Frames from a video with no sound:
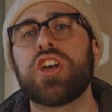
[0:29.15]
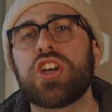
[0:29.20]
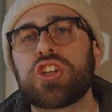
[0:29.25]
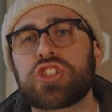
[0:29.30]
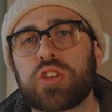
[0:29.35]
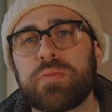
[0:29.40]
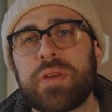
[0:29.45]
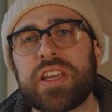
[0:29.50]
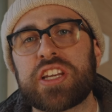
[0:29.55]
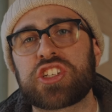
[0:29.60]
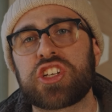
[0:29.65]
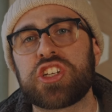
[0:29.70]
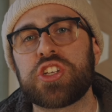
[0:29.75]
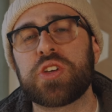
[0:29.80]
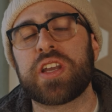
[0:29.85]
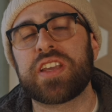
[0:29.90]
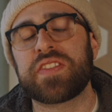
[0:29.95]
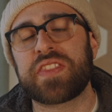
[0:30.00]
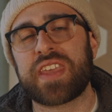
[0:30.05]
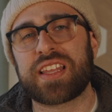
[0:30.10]
So make sure you
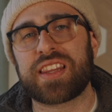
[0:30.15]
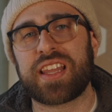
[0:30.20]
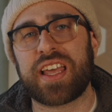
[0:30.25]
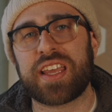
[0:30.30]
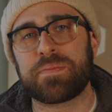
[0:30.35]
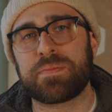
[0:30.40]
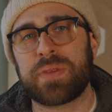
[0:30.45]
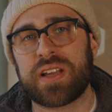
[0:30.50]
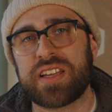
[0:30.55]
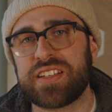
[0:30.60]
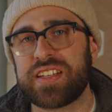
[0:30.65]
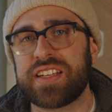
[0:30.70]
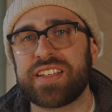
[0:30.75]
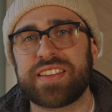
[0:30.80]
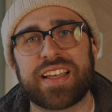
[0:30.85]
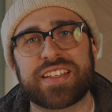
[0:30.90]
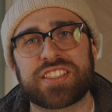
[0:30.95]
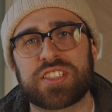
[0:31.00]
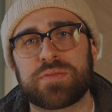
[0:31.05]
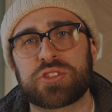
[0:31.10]
hit that like button, hit
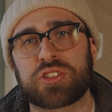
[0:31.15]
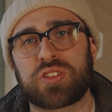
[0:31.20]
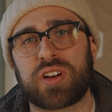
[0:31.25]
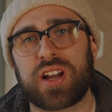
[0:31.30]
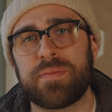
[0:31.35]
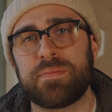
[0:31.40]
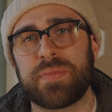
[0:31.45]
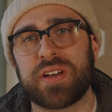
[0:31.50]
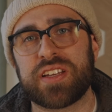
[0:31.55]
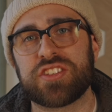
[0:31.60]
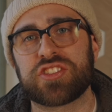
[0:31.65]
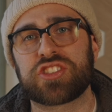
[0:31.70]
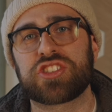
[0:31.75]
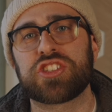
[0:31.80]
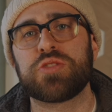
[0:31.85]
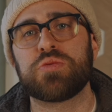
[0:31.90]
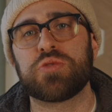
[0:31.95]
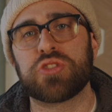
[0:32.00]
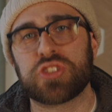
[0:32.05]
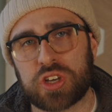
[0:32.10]
that subscribe button so
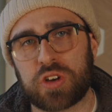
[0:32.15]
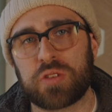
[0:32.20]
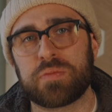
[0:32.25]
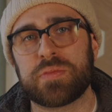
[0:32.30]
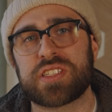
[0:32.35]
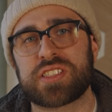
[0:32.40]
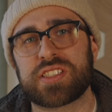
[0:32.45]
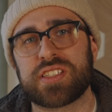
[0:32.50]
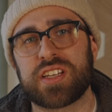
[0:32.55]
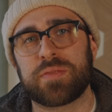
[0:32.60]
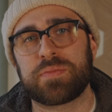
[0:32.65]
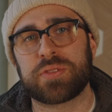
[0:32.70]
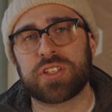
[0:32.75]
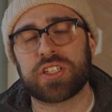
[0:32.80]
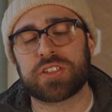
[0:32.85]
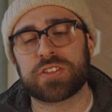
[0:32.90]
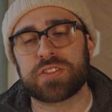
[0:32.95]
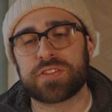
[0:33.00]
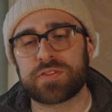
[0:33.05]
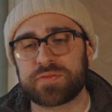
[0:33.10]
you don't miss an
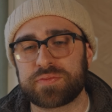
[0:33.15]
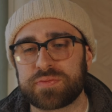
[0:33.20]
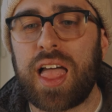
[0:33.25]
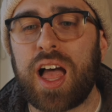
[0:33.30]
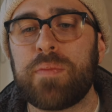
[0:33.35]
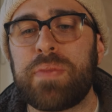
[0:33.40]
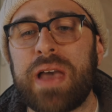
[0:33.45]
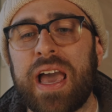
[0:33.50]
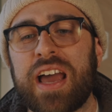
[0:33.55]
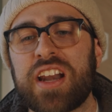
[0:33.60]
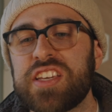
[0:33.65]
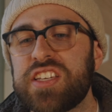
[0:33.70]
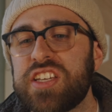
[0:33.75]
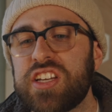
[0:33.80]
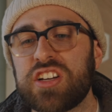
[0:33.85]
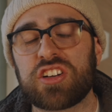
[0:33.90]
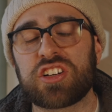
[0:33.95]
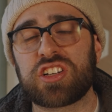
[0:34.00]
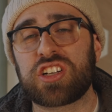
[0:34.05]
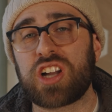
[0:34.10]
upload. About a
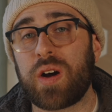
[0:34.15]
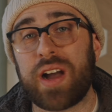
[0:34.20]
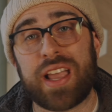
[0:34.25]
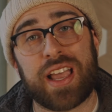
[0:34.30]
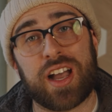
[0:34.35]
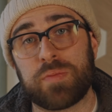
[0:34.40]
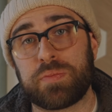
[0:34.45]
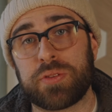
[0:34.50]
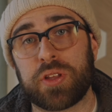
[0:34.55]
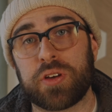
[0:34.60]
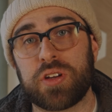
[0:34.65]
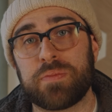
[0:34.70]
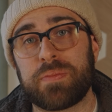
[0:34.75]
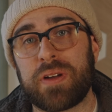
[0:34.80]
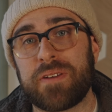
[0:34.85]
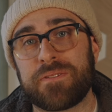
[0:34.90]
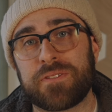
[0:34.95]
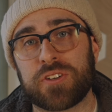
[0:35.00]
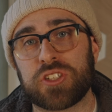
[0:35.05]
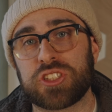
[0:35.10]
year ago, I uploaded
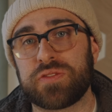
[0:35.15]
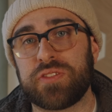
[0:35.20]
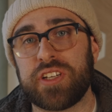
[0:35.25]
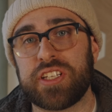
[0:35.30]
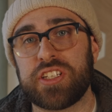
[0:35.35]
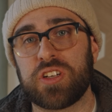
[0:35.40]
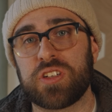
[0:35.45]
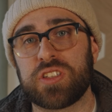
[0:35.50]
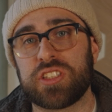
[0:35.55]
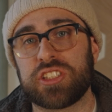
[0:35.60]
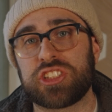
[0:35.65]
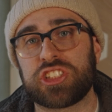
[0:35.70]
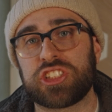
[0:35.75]
my first video to this